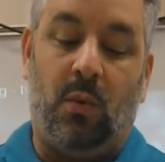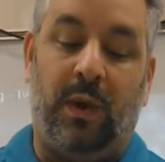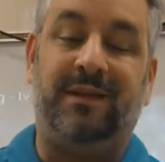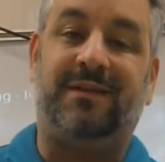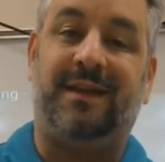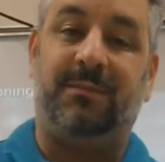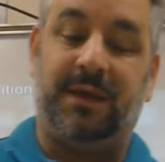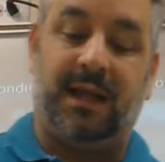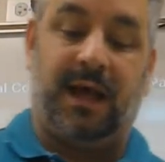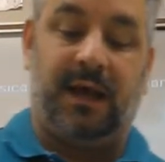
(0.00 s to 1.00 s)
when
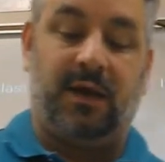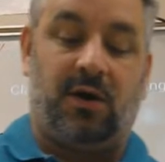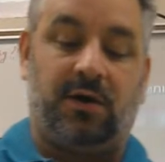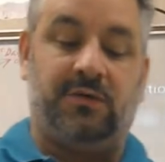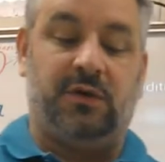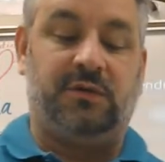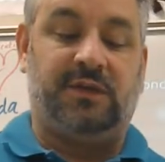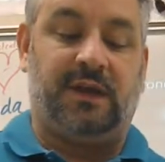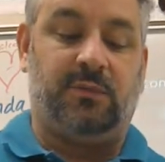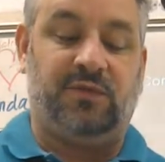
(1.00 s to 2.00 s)
stimuli are
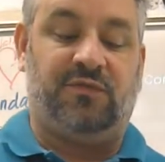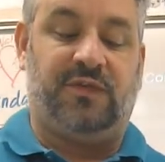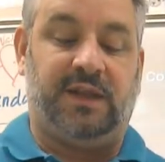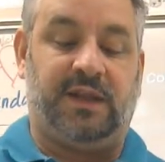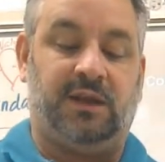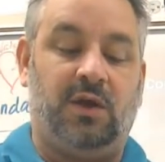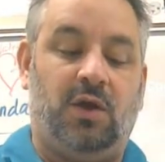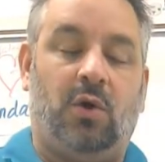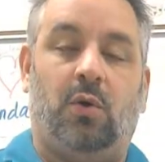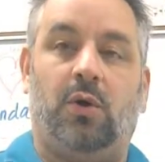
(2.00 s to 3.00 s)
associated with feeding
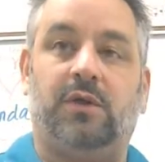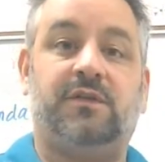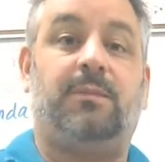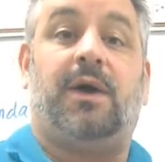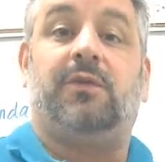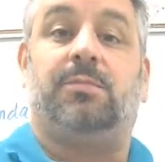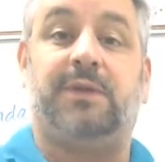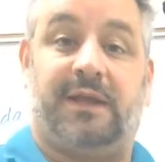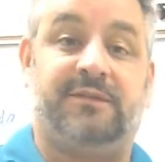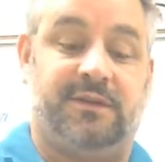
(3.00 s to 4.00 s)
or some other
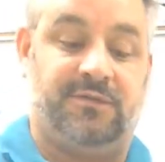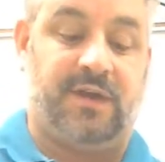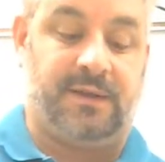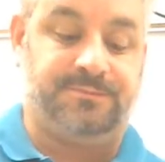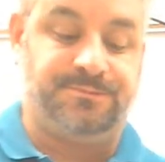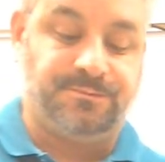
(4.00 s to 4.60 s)
pleasant event.